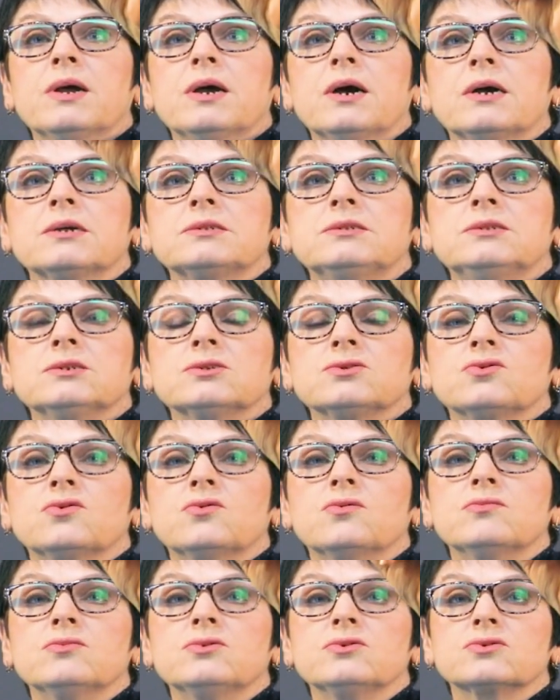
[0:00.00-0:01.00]
P1
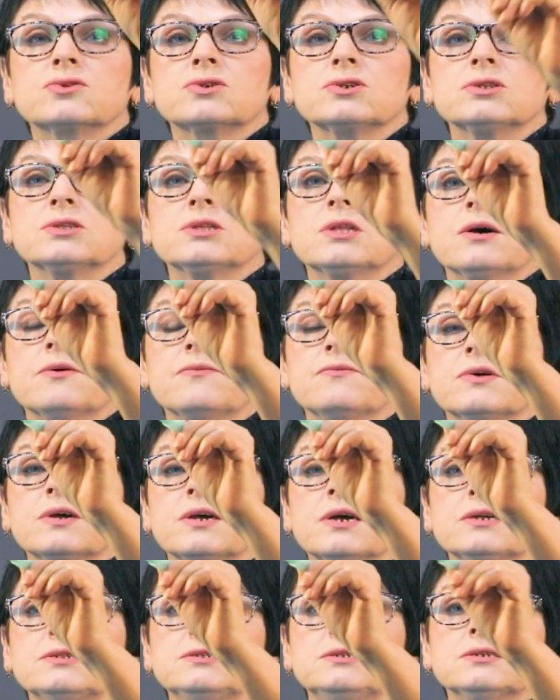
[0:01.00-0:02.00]
multiplied by B1
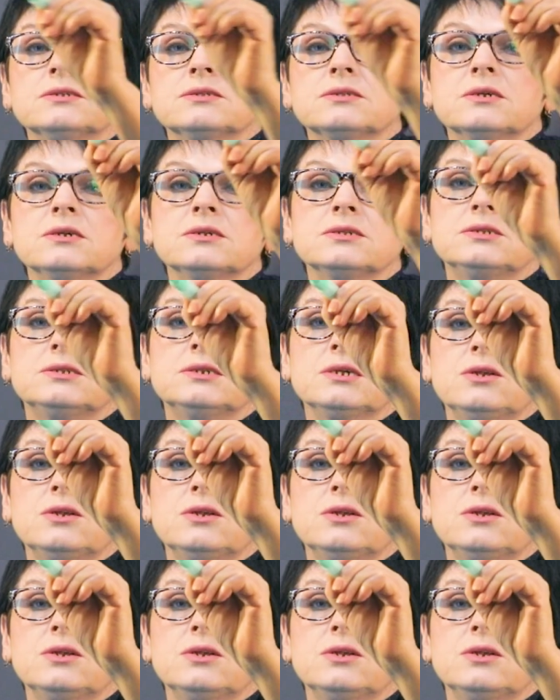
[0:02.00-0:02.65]
divided